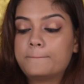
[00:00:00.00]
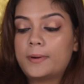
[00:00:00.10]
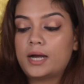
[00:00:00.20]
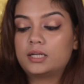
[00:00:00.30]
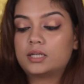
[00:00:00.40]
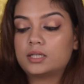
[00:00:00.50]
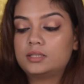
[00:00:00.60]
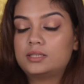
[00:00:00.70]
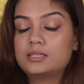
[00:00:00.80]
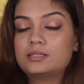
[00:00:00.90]
but
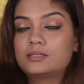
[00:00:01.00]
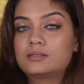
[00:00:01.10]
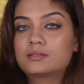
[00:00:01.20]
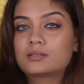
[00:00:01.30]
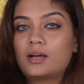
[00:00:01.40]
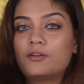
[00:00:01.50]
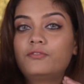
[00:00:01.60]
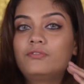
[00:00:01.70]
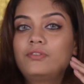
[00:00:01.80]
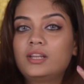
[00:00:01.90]
this
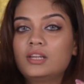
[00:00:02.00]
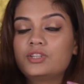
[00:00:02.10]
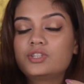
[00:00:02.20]
cuff finish